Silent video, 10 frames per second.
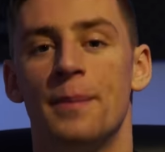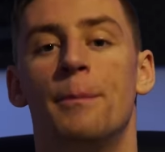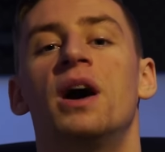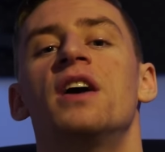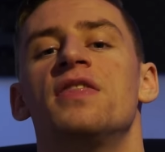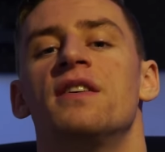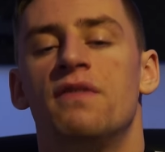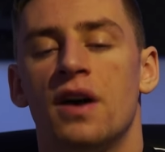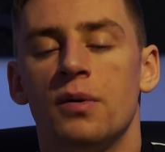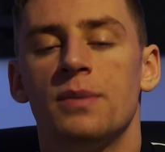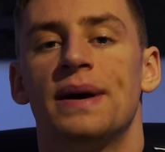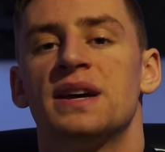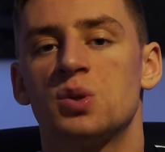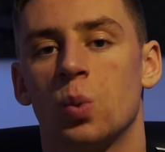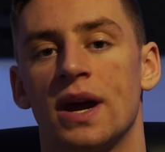But the very
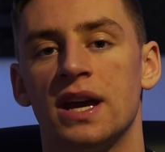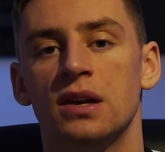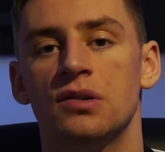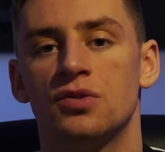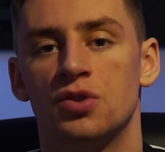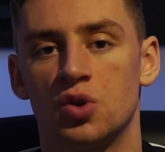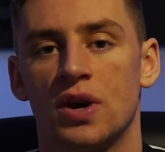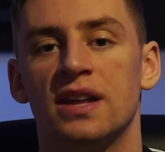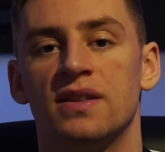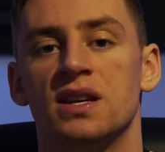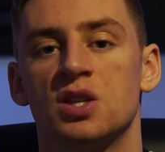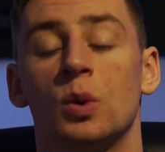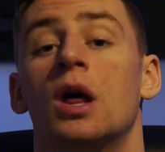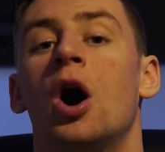best way to train these will